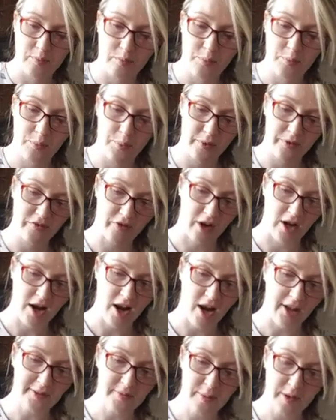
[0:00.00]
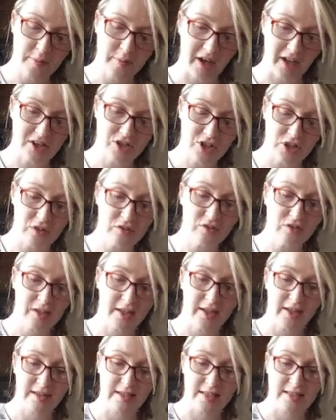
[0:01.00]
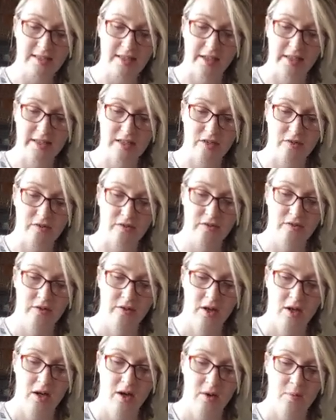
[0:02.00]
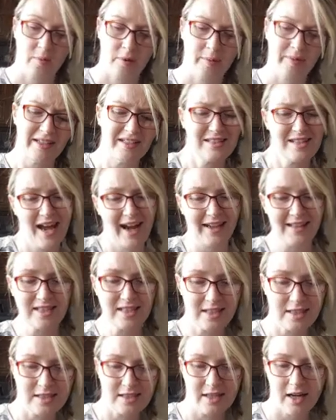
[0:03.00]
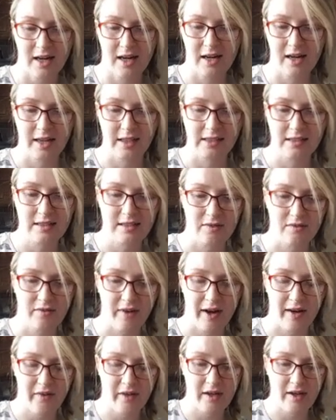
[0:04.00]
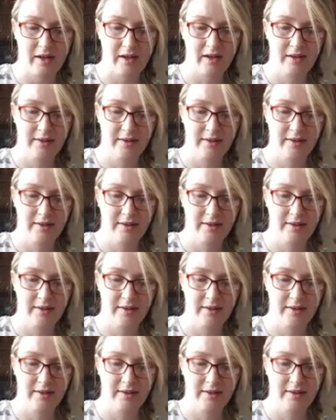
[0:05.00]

But for a lot of people, I do feel like this kind of, we're being tested, and it's very